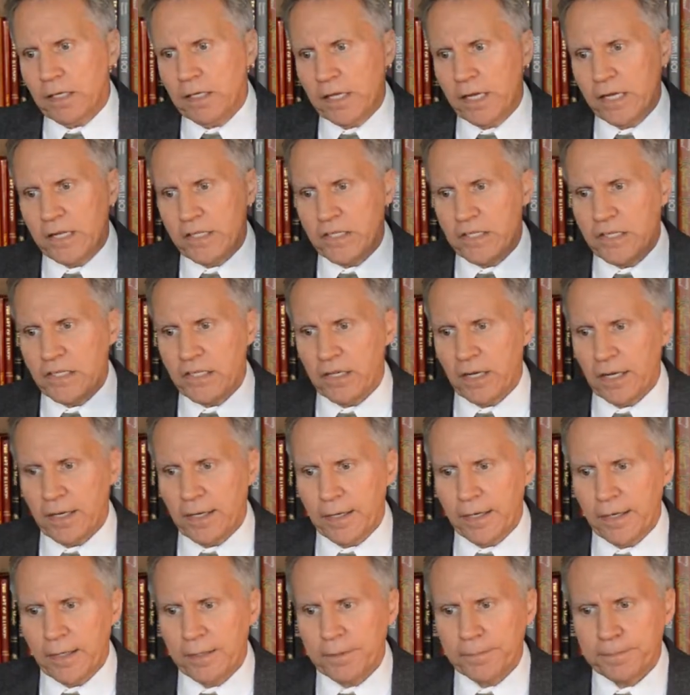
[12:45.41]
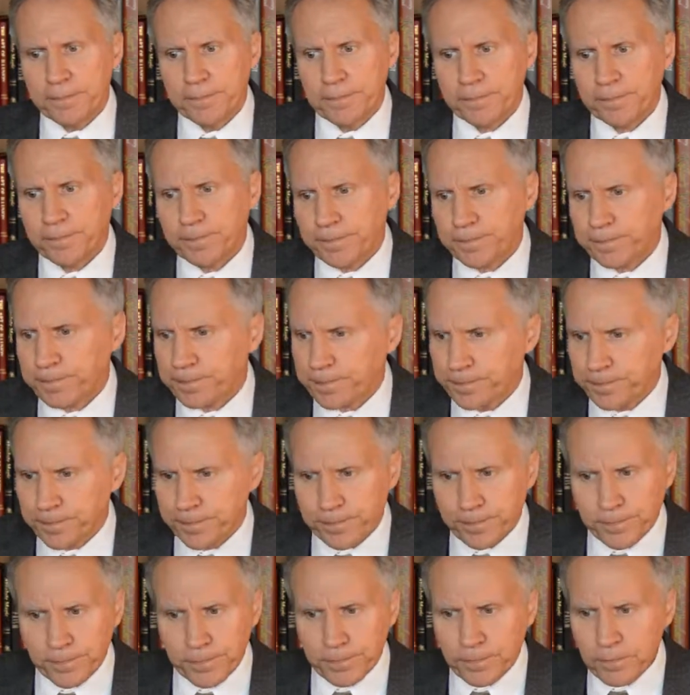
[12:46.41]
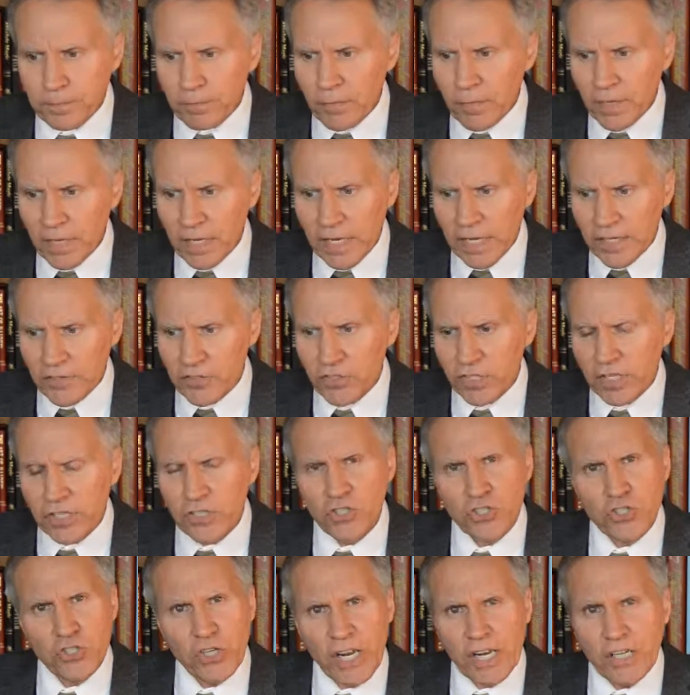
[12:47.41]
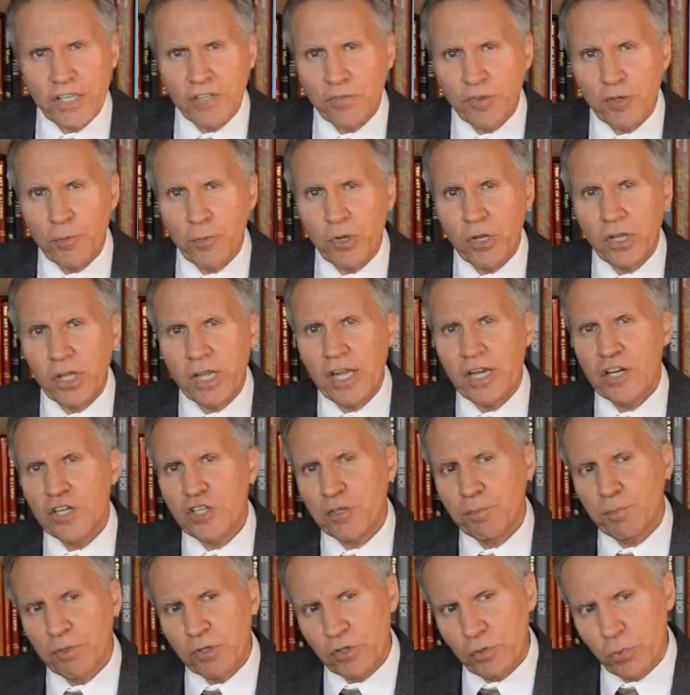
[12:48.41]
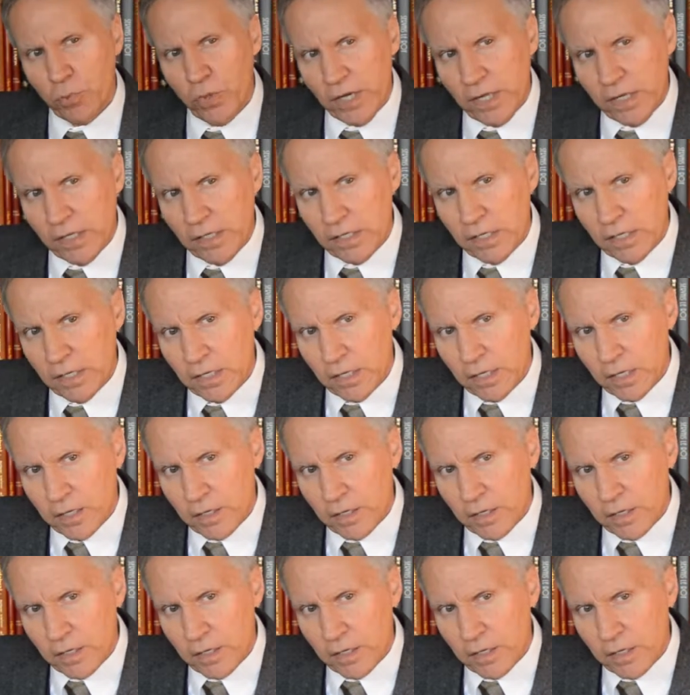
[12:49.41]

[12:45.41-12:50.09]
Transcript: It's an exchange of communication between